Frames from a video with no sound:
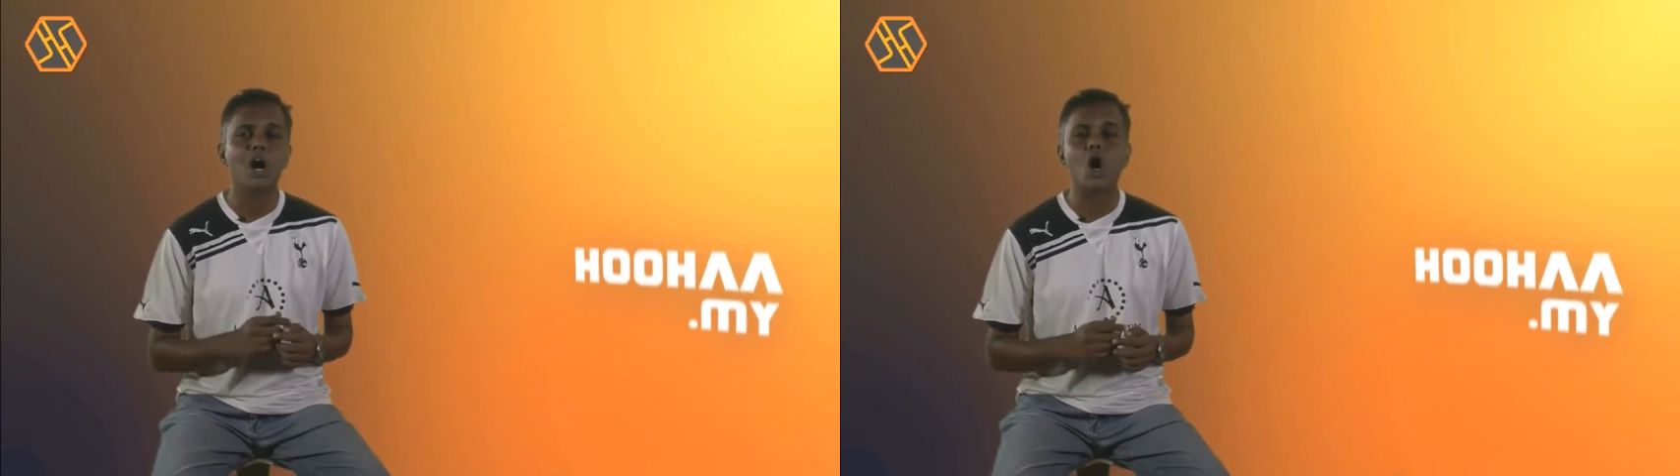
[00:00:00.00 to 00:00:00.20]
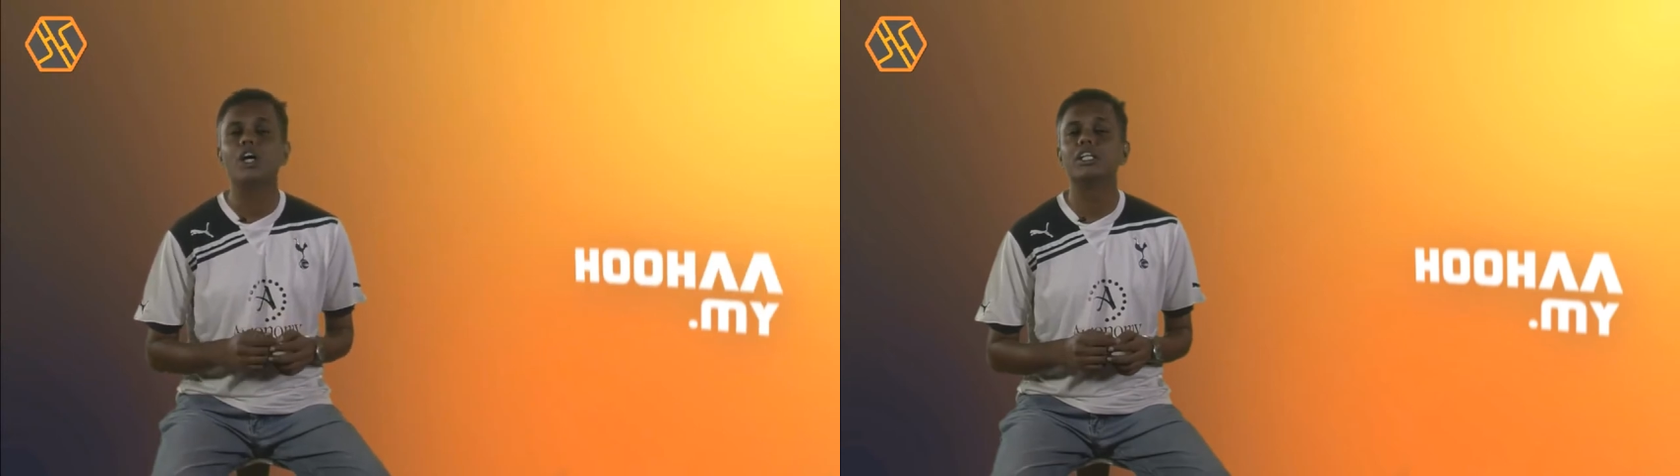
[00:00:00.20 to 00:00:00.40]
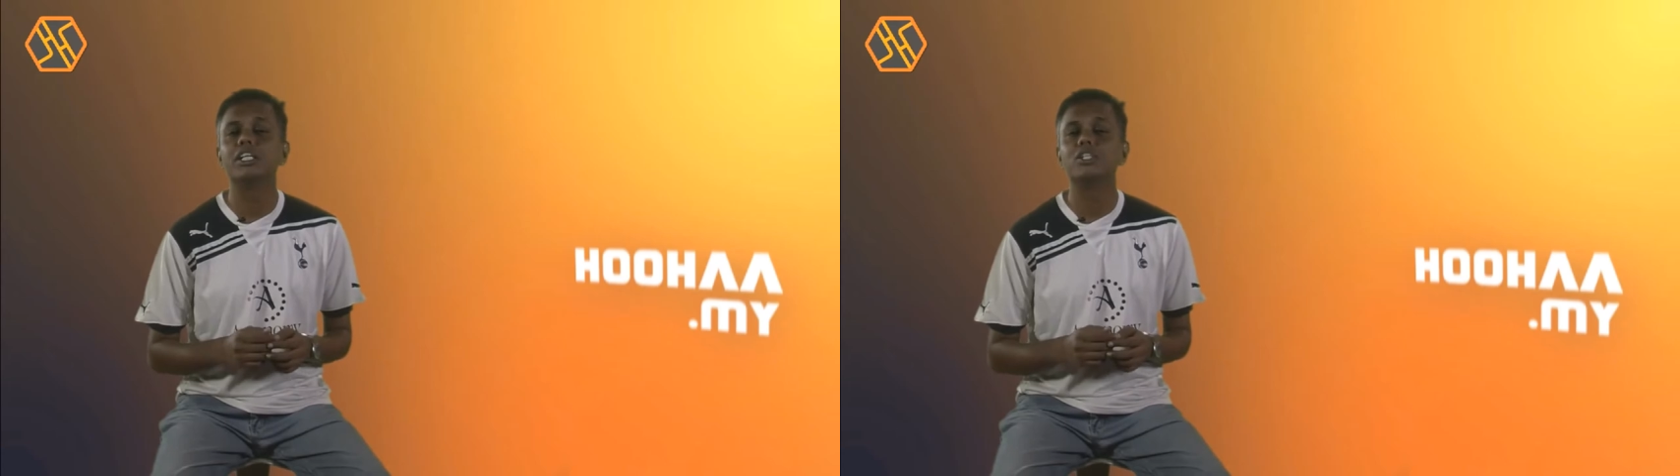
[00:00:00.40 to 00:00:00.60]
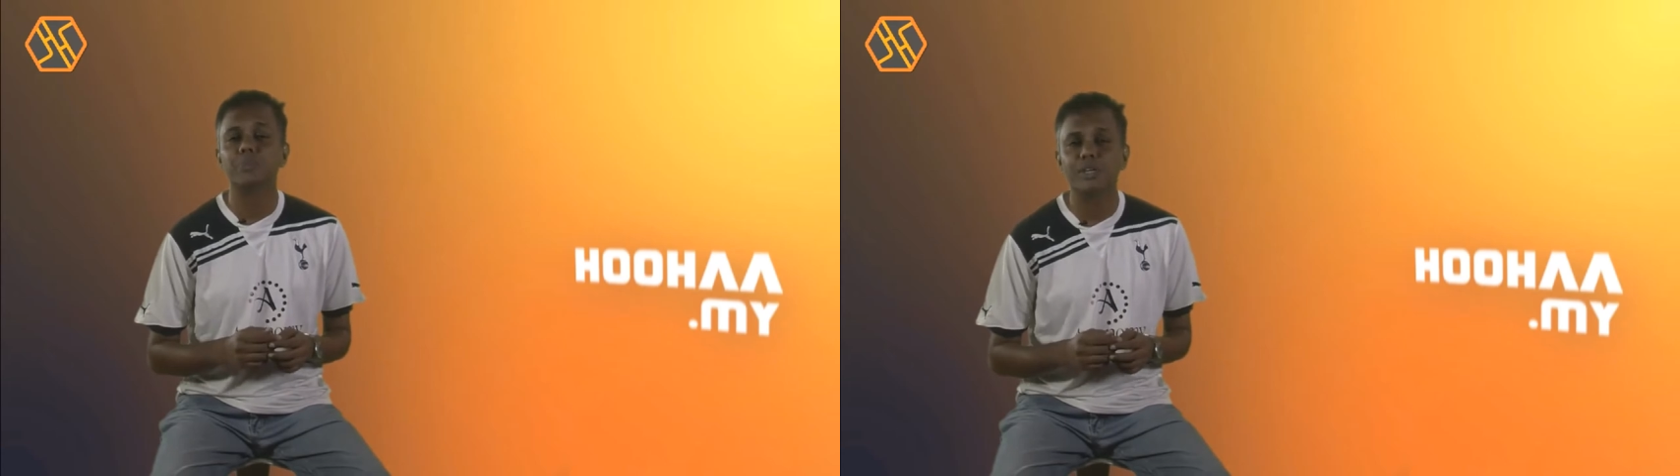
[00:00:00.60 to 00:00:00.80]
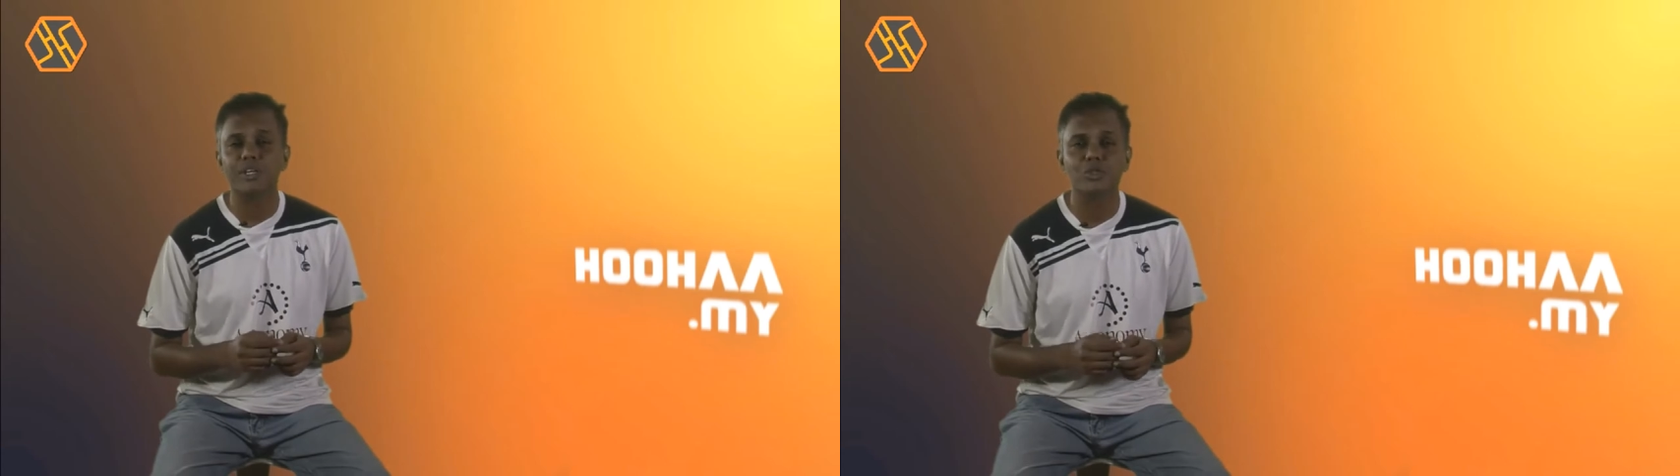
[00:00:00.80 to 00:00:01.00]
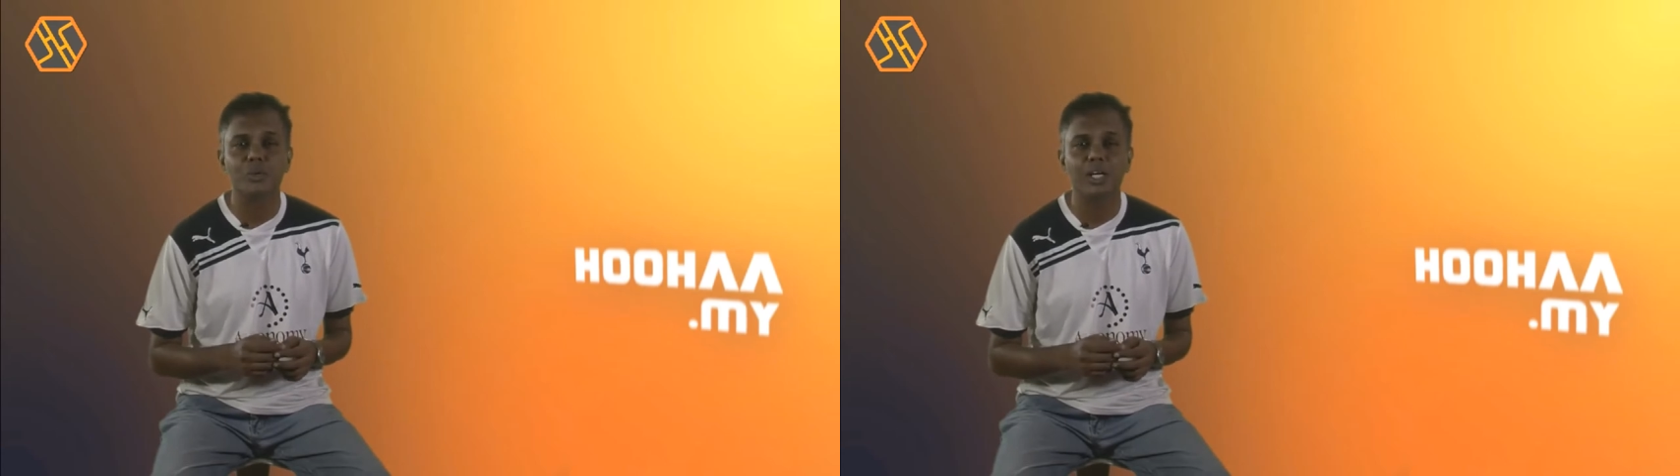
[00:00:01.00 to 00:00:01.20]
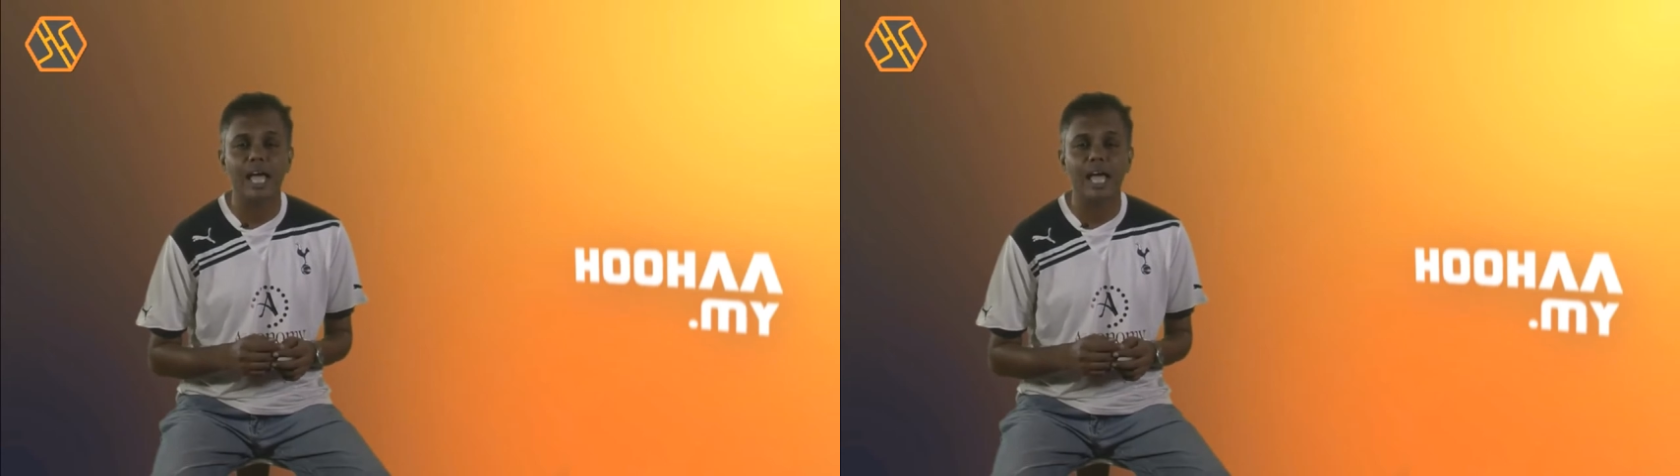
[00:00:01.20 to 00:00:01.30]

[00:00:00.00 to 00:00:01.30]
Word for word: on the Spurs win